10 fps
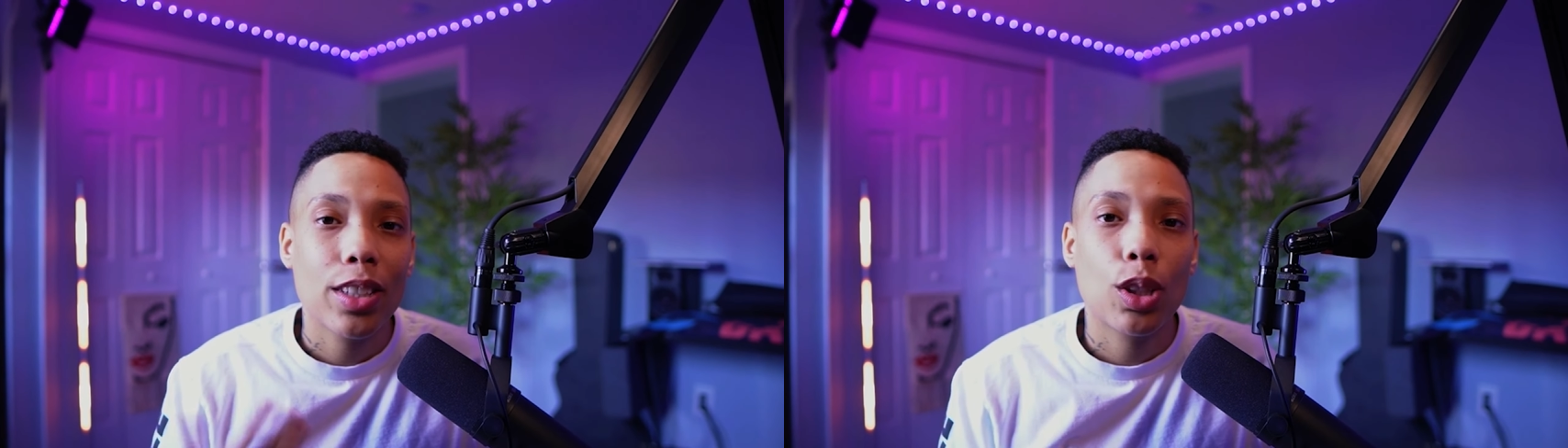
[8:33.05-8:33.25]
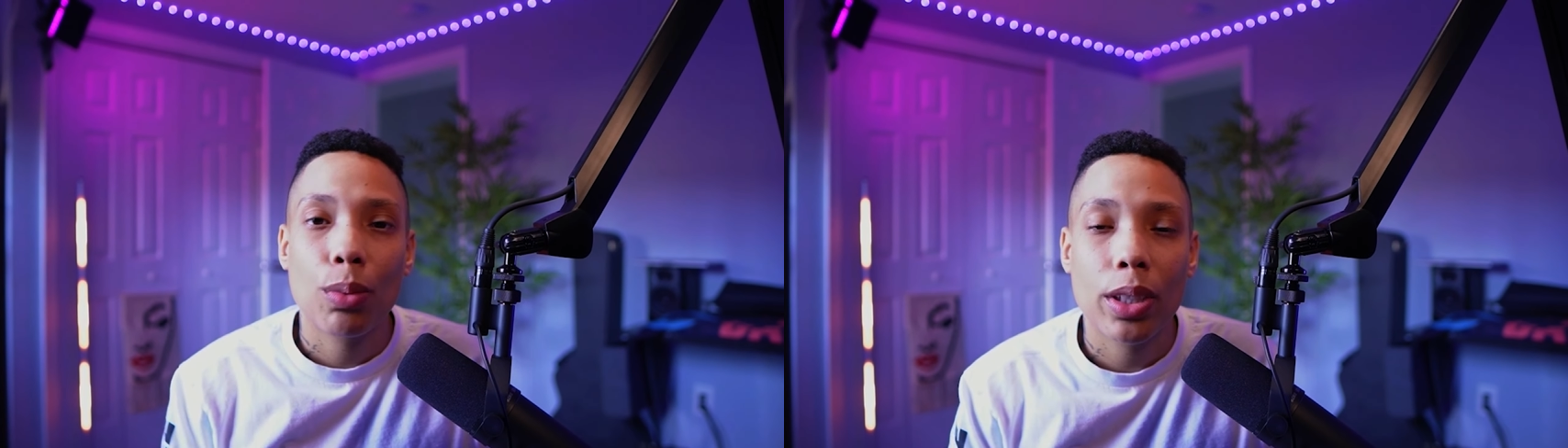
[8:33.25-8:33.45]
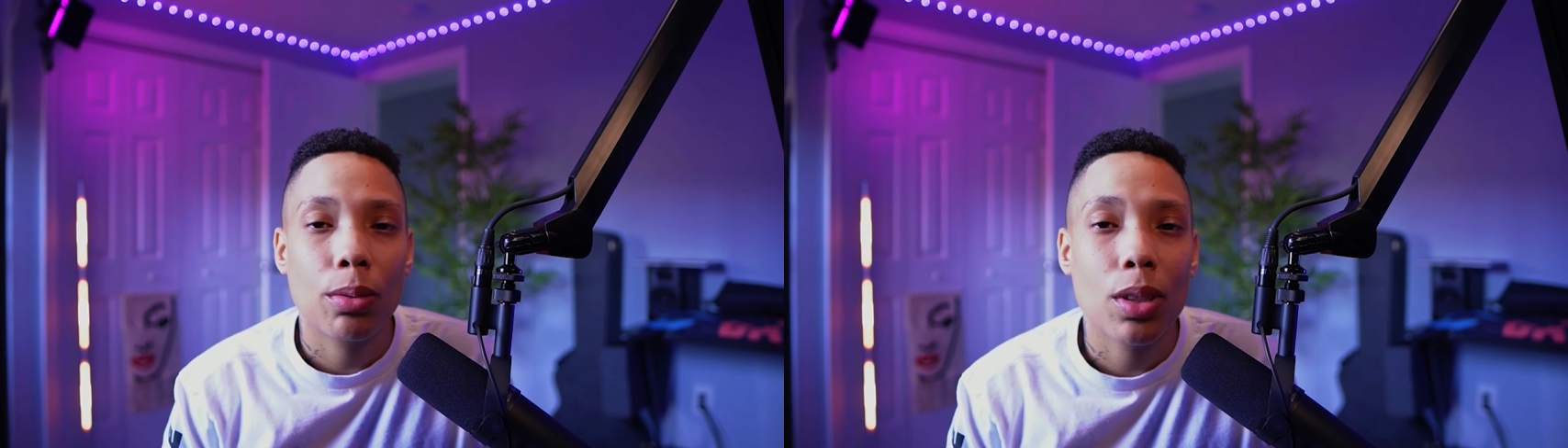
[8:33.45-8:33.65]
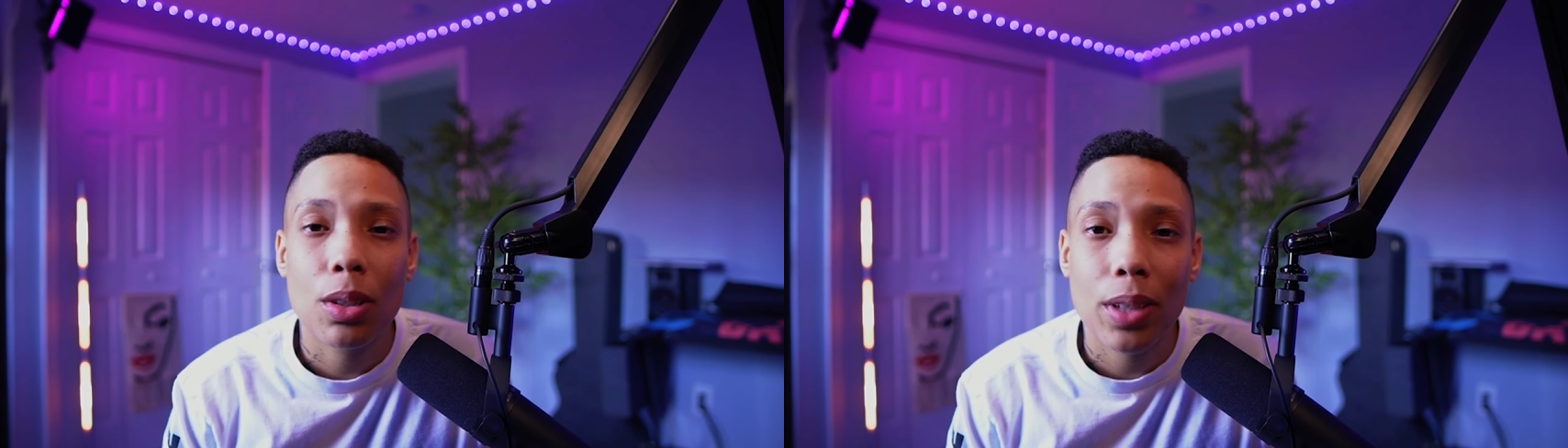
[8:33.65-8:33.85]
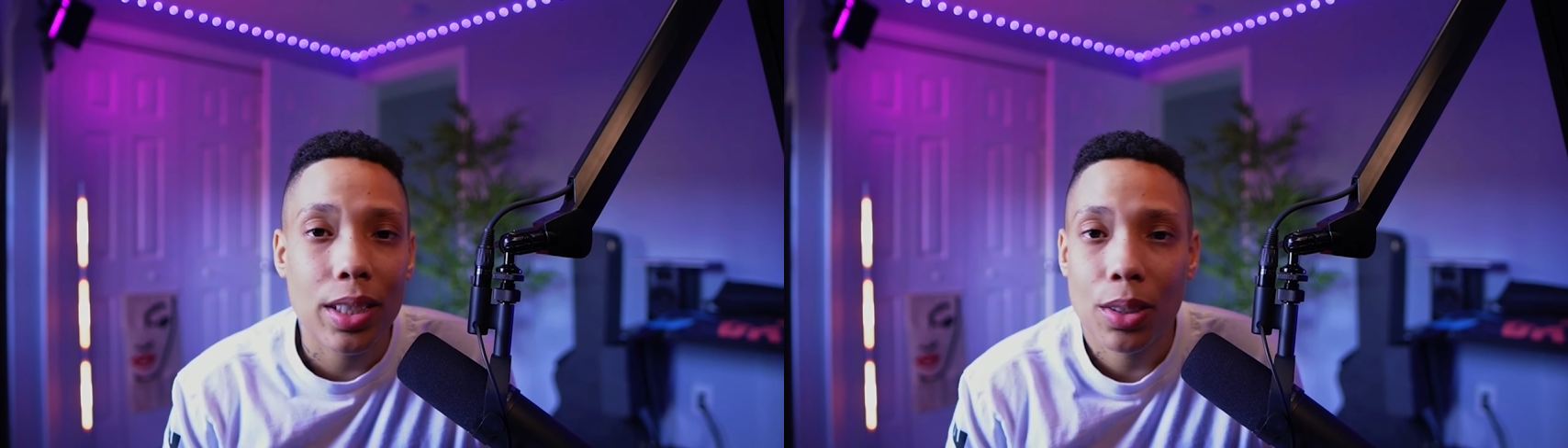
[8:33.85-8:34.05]
the faster
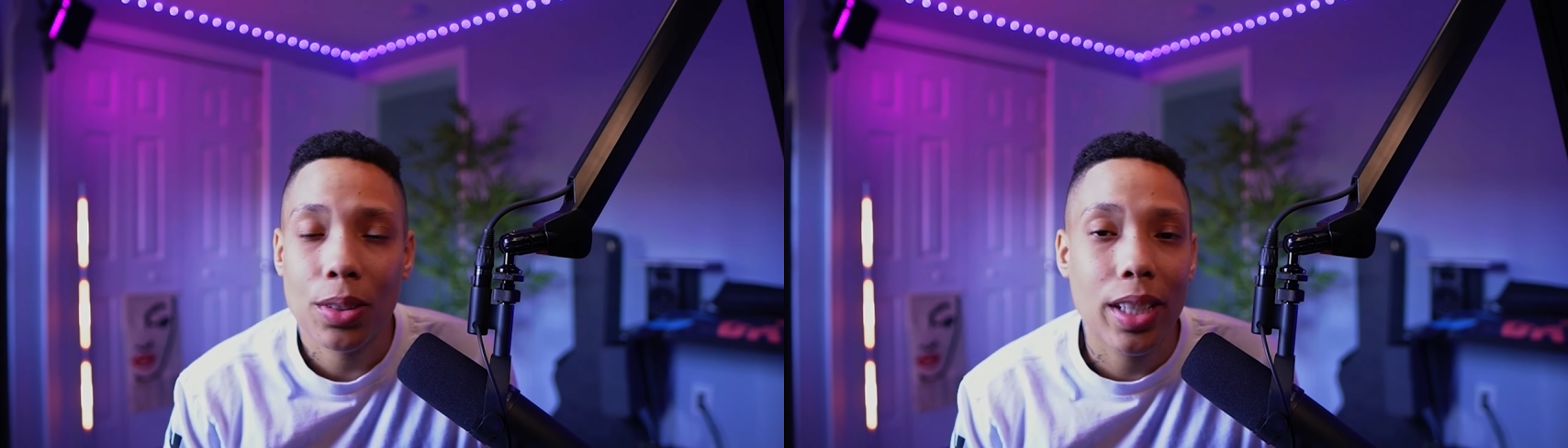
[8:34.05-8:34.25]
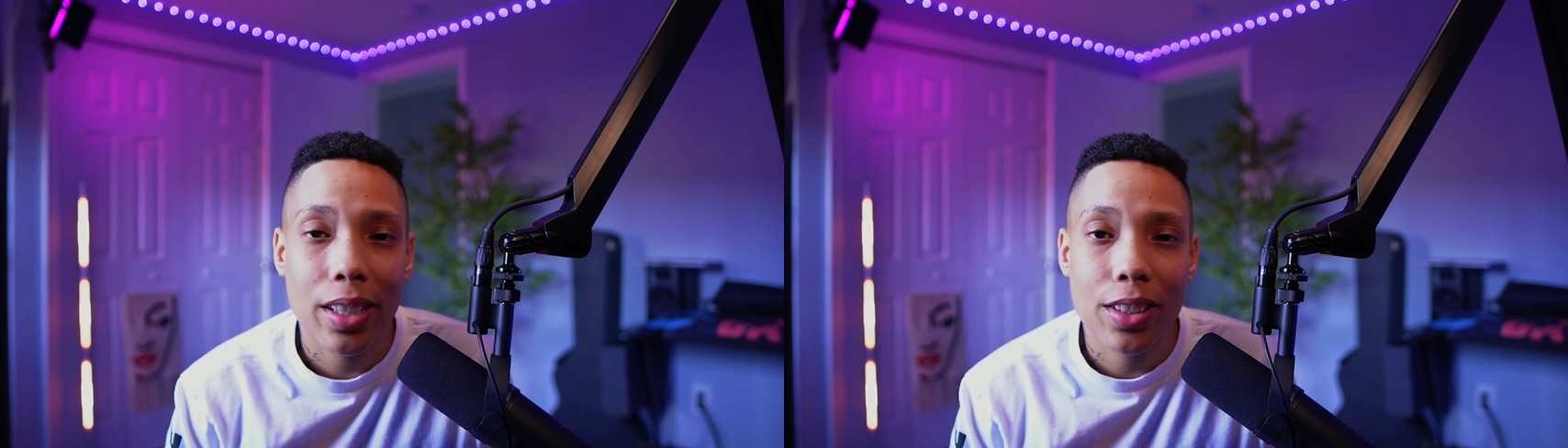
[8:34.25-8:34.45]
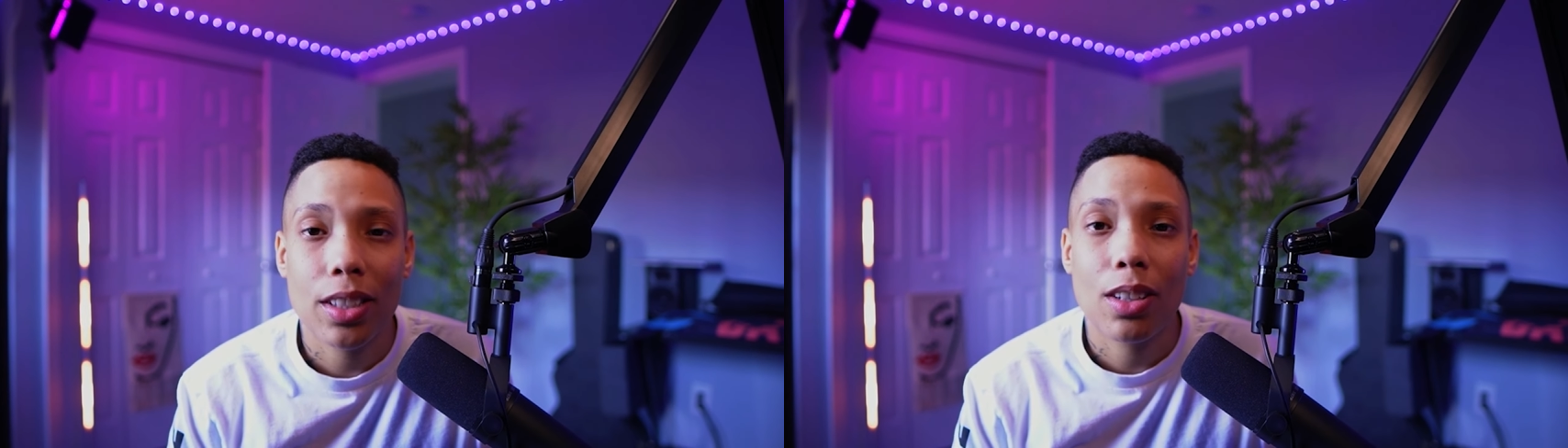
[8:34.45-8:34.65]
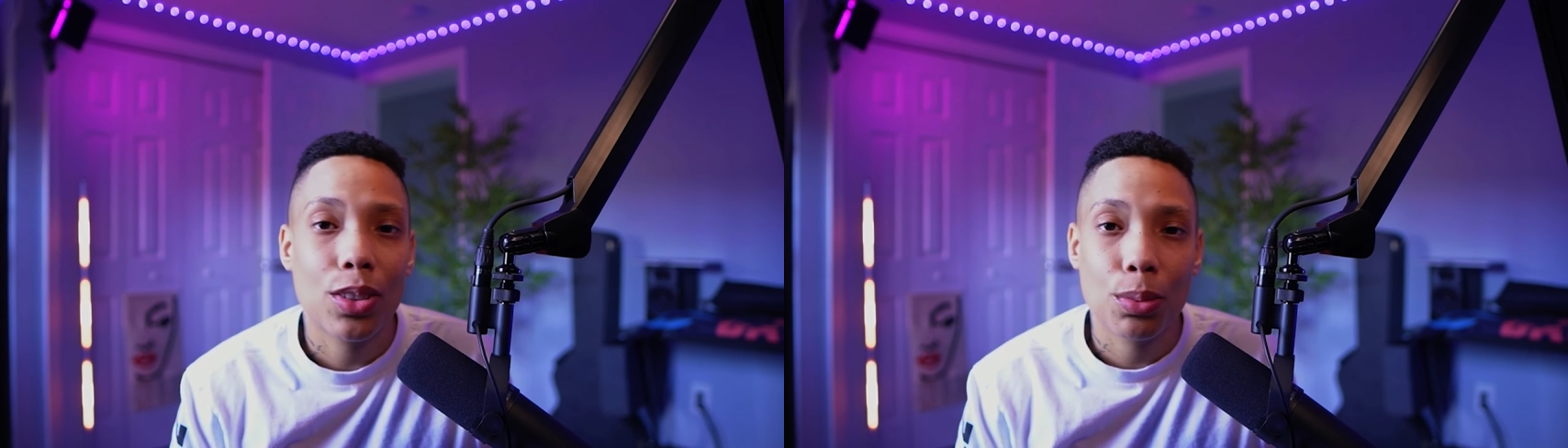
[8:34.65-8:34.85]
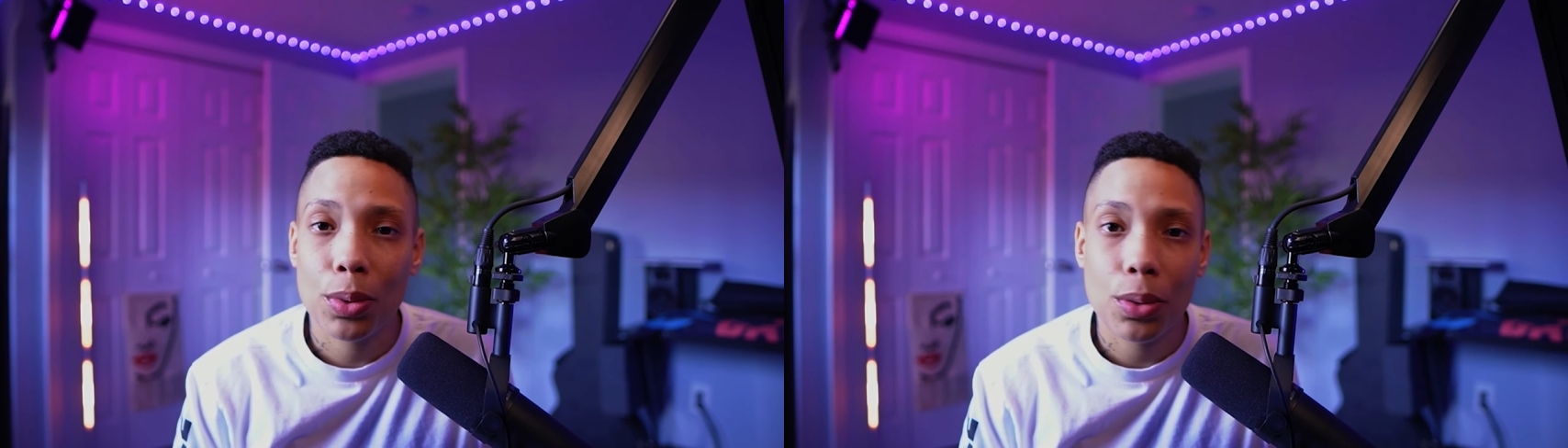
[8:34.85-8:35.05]
we grow as
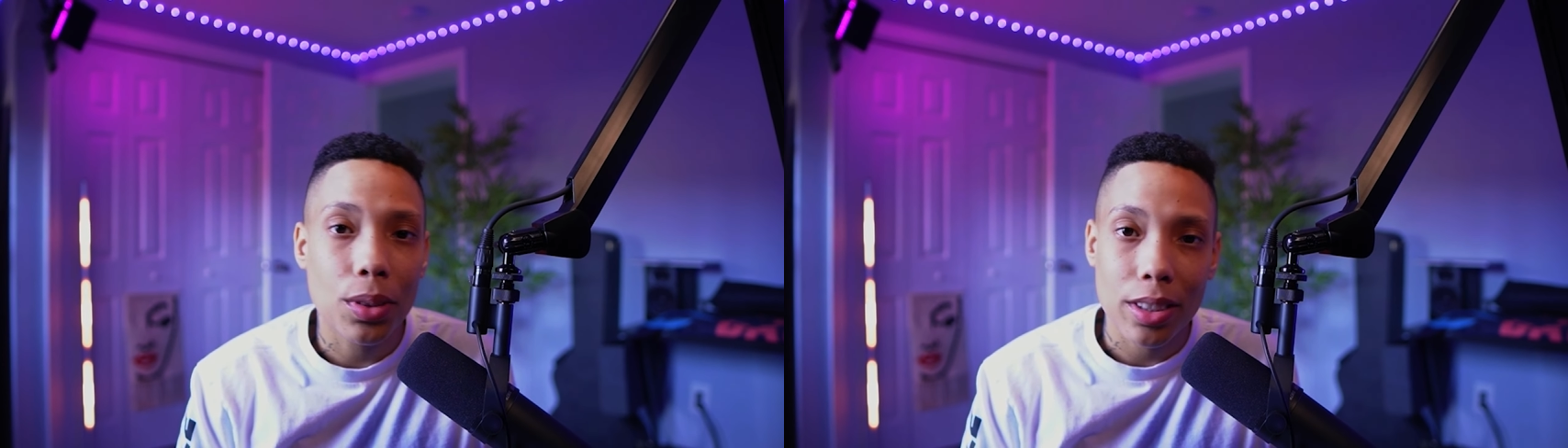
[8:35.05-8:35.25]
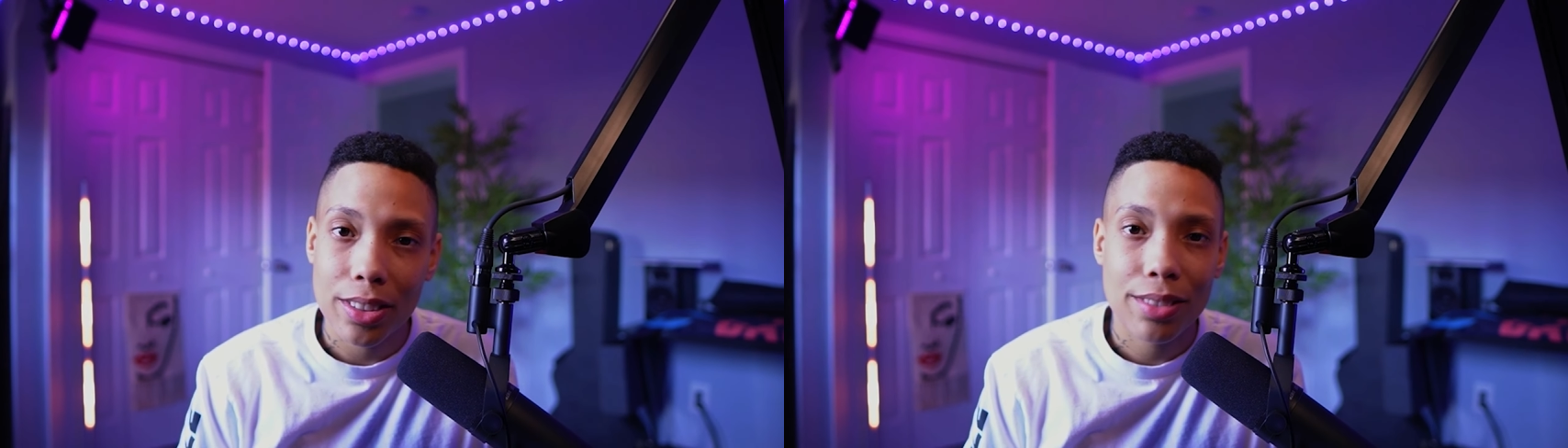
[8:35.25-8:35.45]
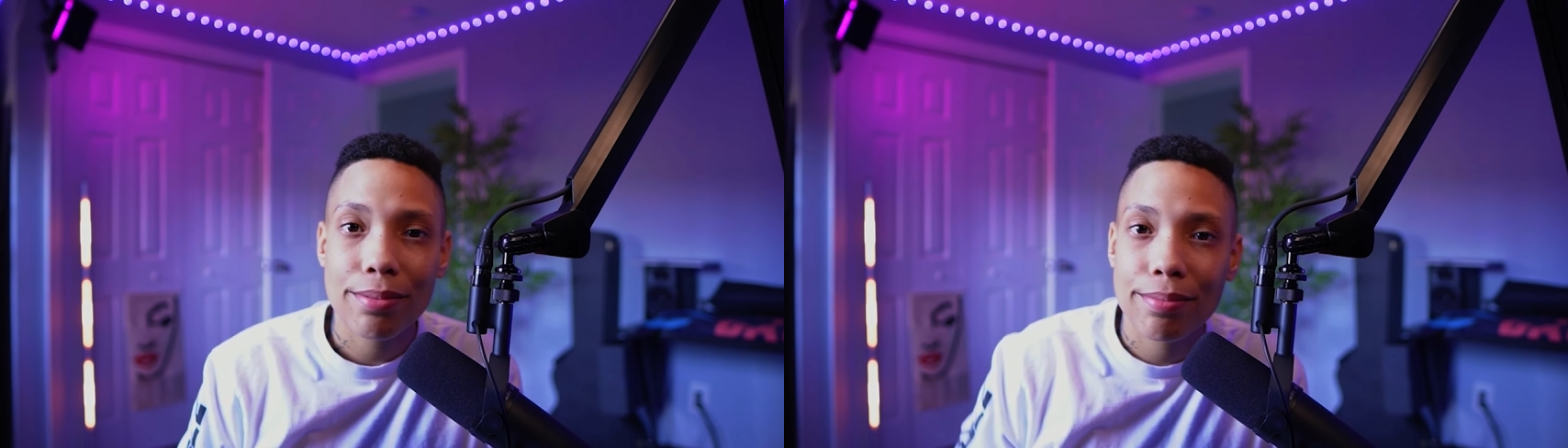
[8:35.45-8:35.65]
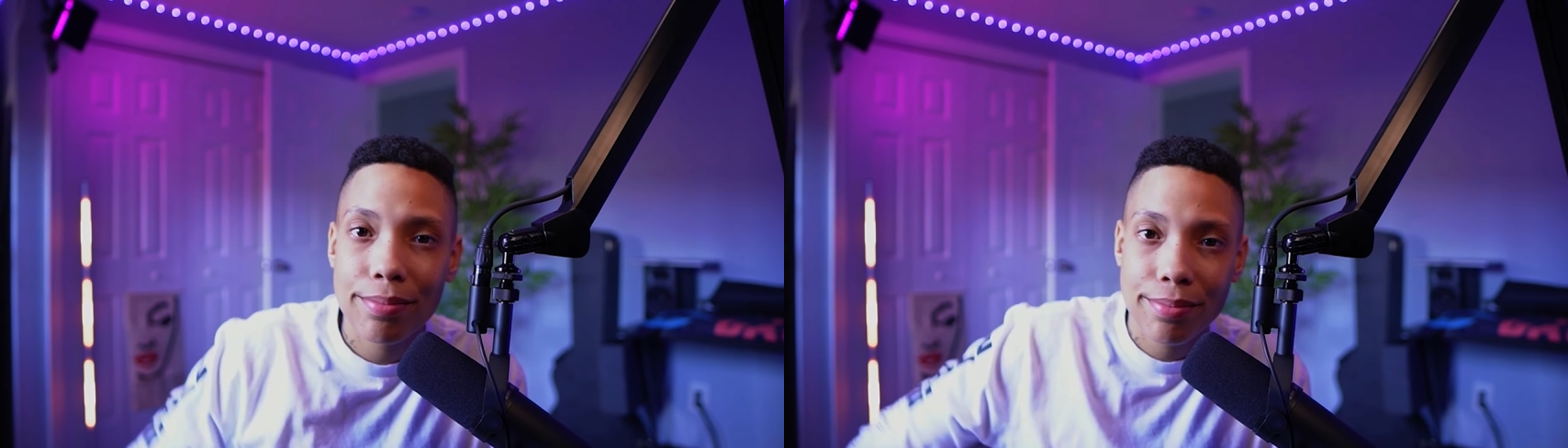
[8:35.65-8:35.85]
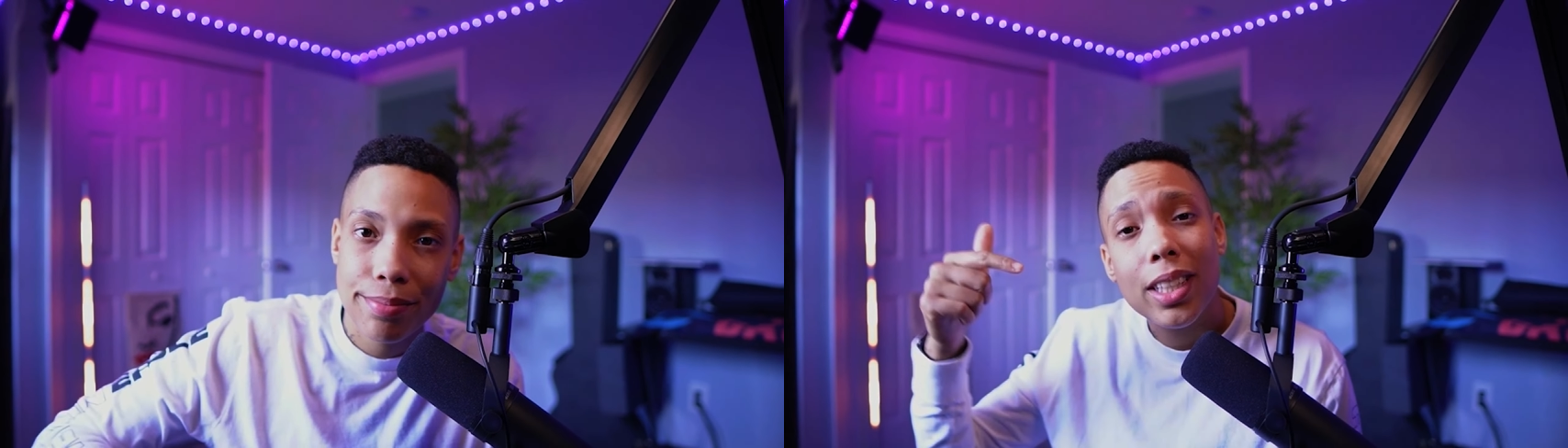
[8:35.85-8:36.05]
creators and entrepreneurs.